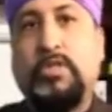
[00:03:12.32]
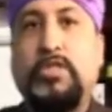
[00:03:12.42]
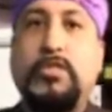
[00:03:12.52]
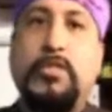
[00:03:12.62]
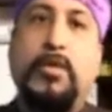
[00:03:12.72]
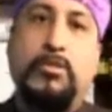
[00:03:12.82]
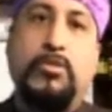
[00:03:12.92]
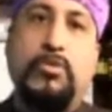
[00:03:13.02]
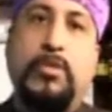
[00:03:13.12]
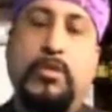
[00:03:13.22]
So this is the
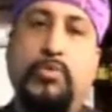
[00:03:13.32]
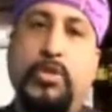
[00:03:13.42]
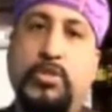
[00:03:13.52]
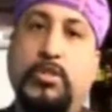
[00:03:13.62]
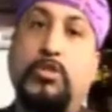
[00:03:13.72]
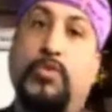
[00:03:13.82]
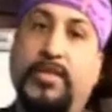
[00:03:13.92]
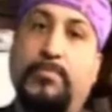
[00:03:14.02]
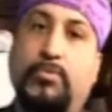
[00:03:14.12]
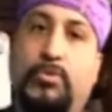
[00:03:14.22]
answer to that question. It's
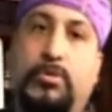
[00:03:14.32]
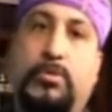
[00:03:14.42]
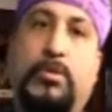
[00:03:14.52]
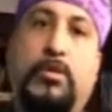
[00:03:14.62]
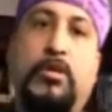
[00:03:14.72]
very important.